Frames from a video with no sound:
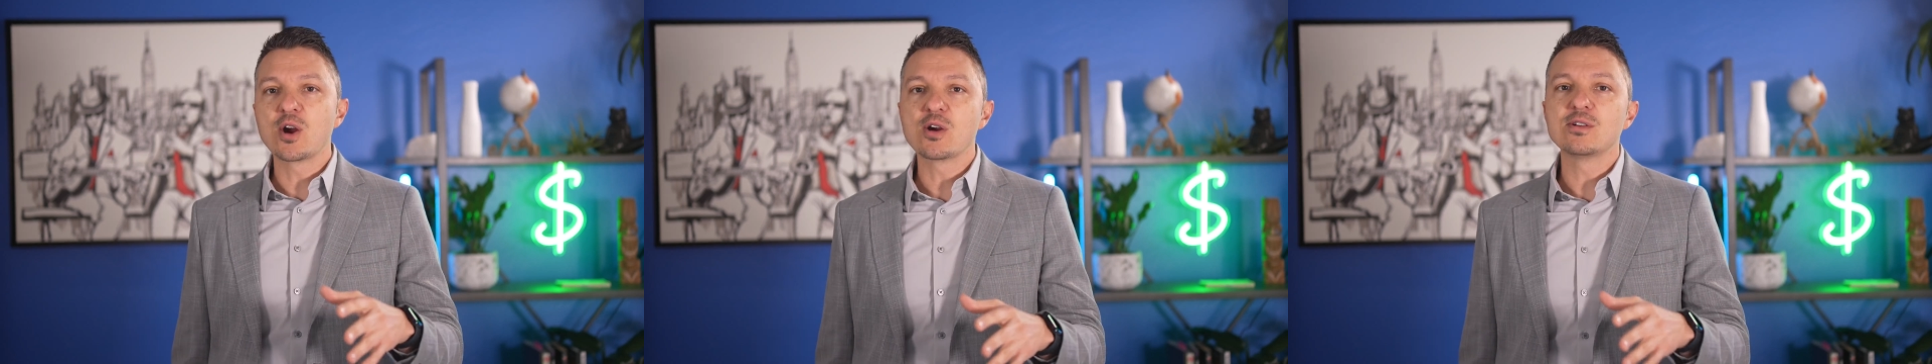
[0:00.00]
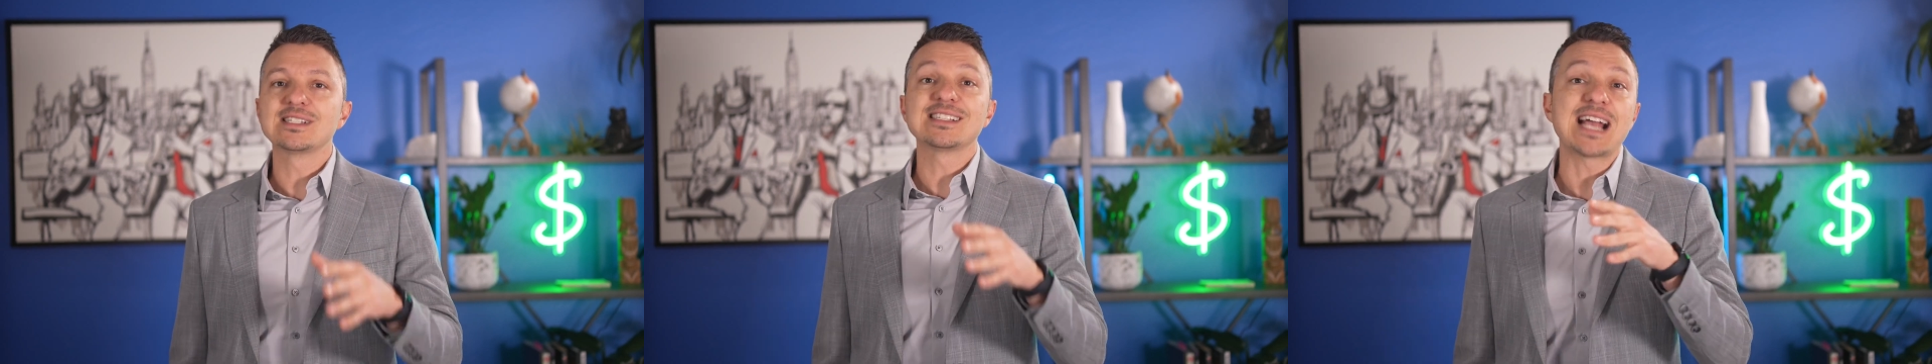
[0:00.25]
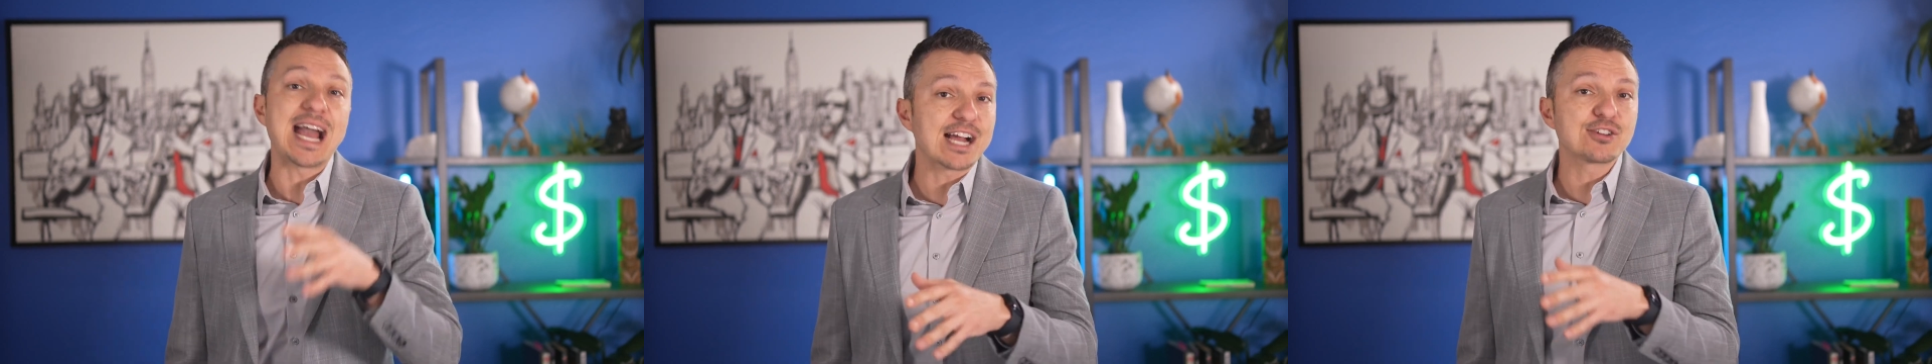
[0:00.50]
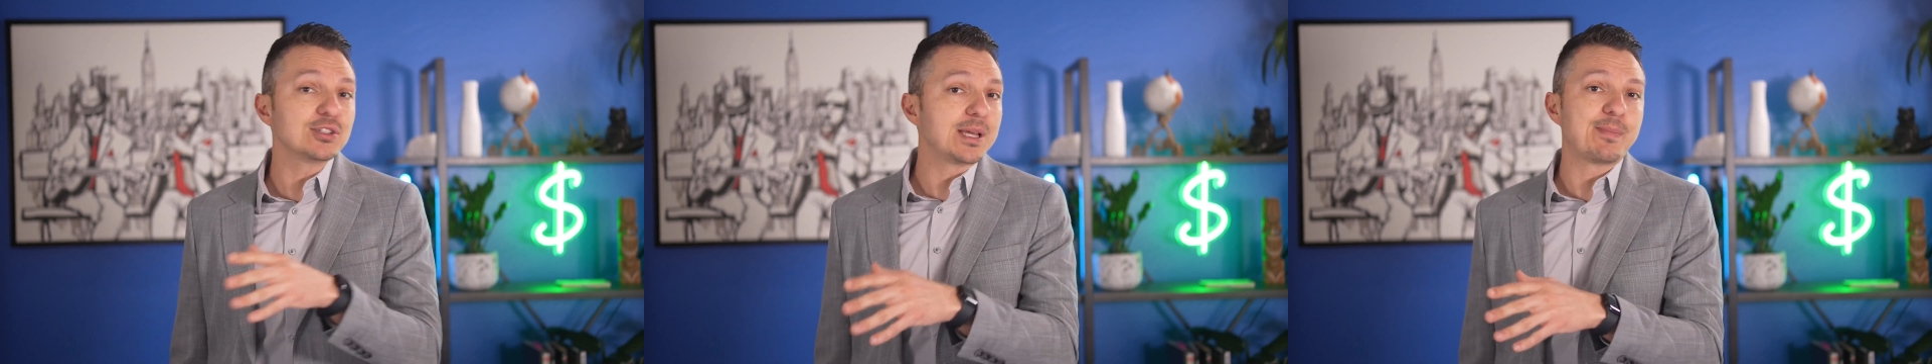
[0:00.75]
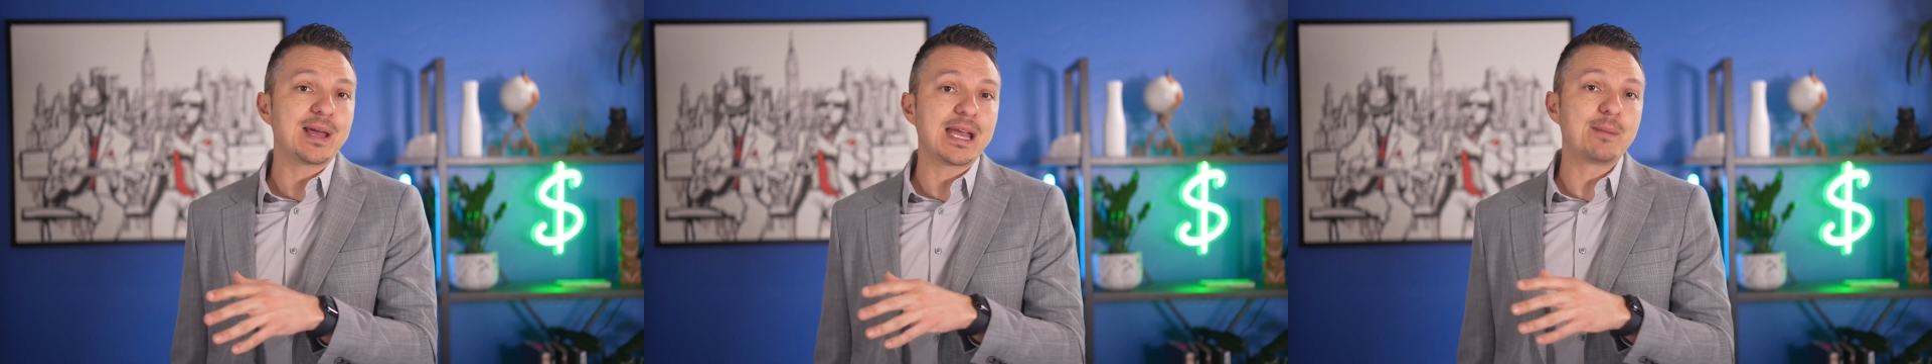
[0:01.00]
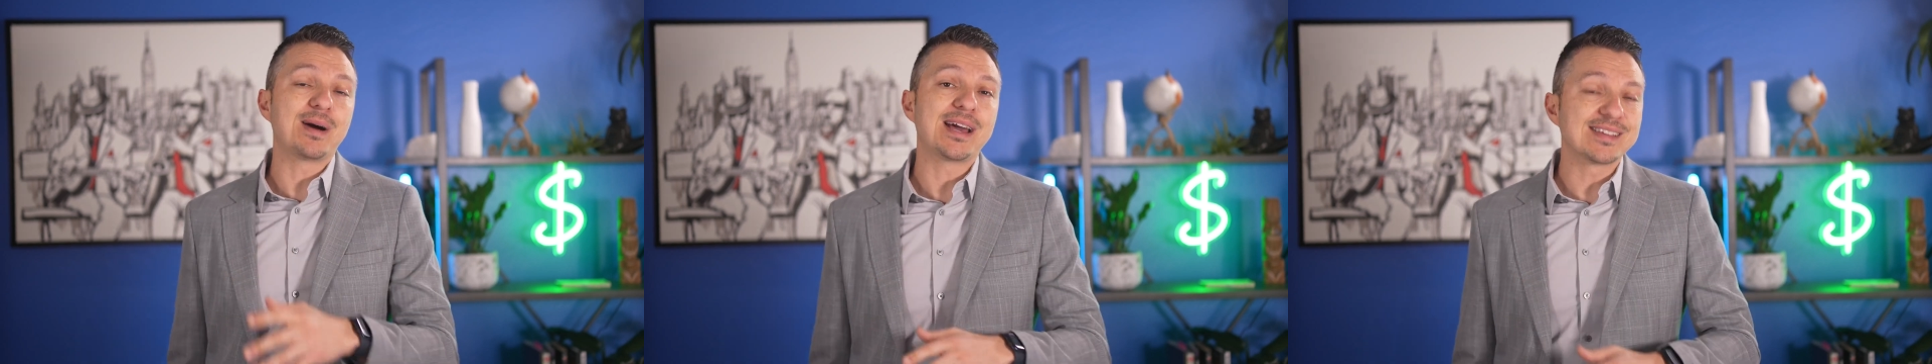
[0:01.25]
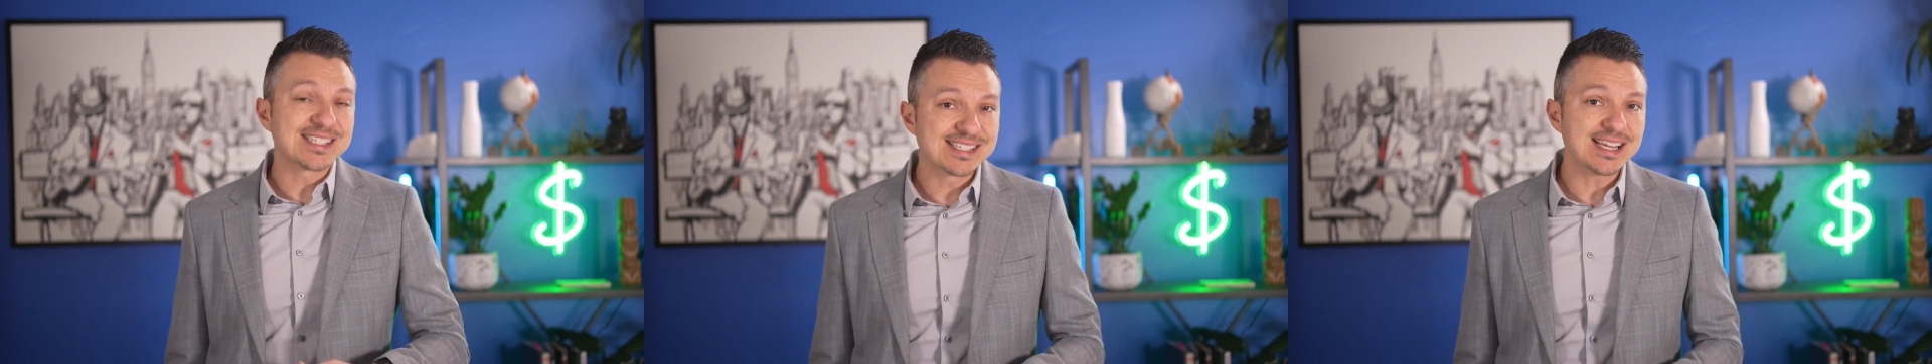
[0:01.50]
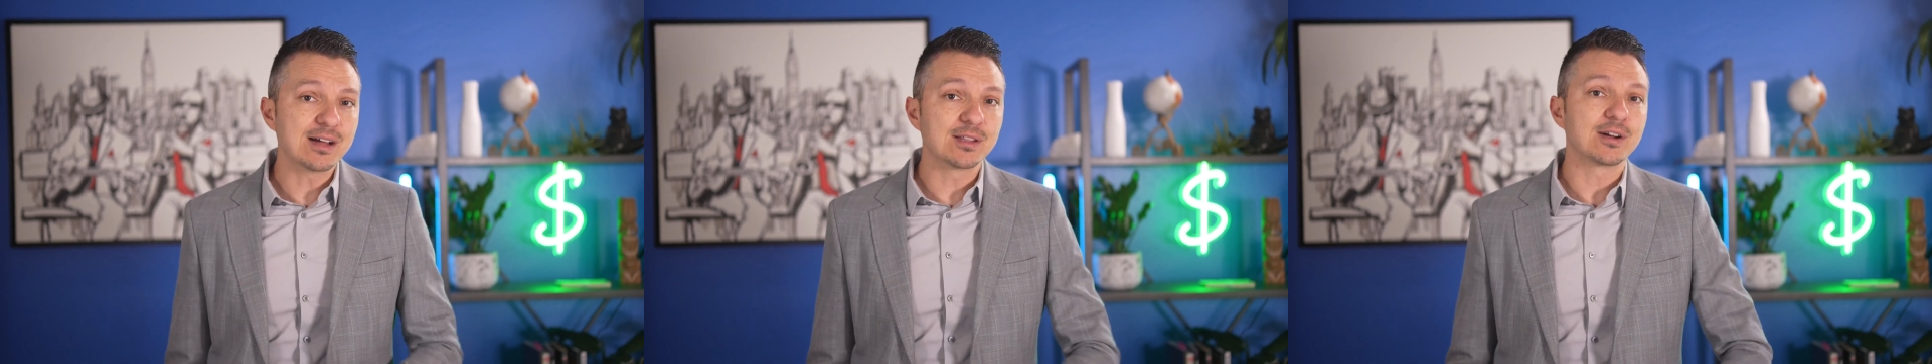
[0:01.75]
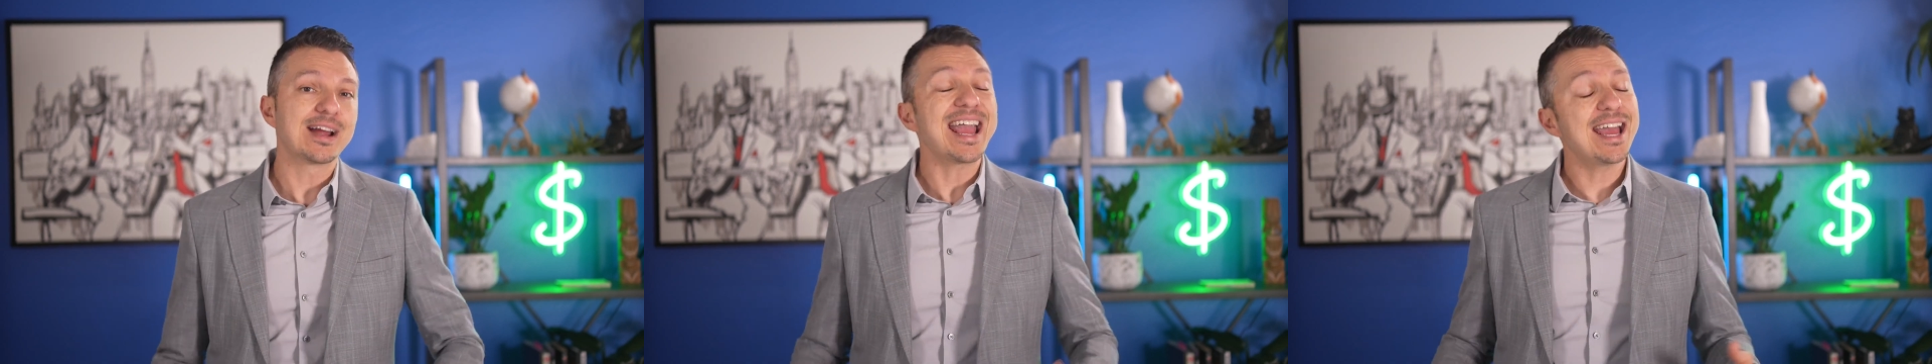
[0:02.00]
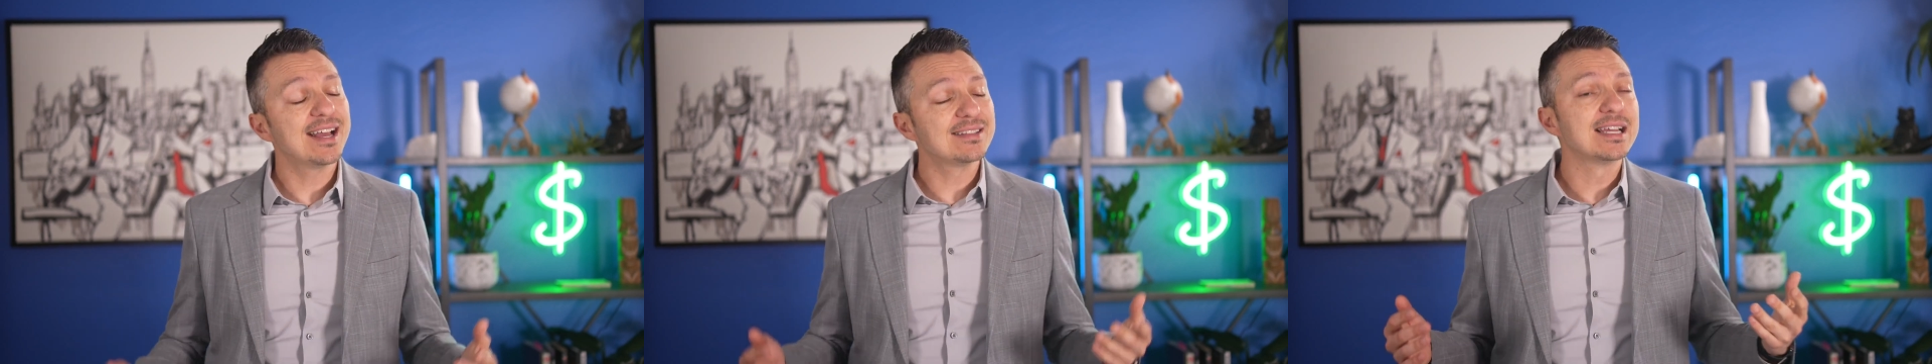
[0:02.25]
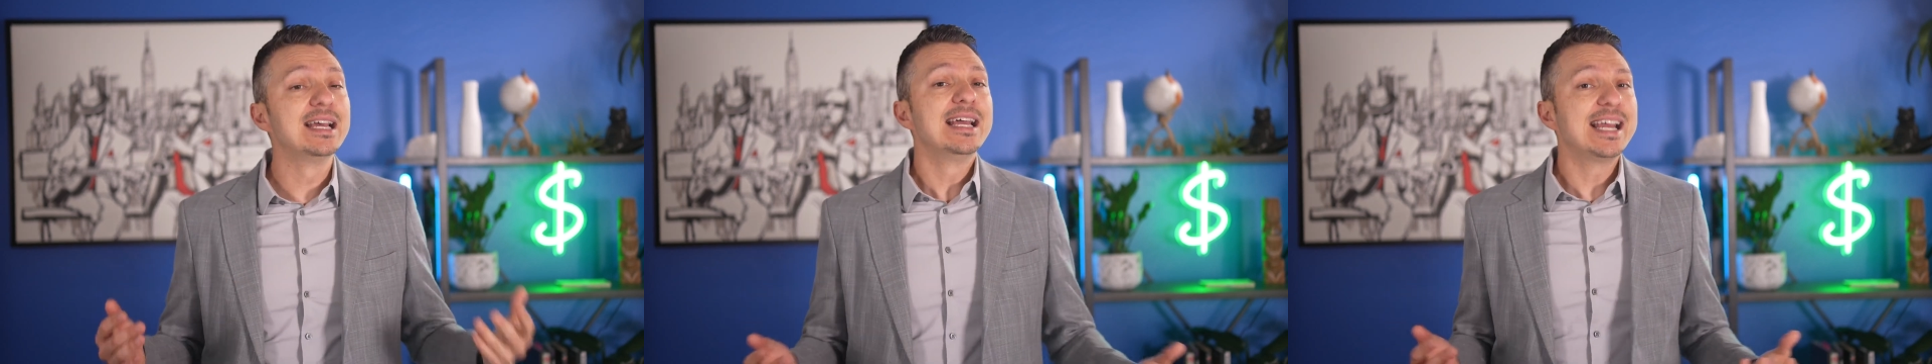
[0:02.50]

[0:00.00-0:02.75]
earns is actually paid by the seller and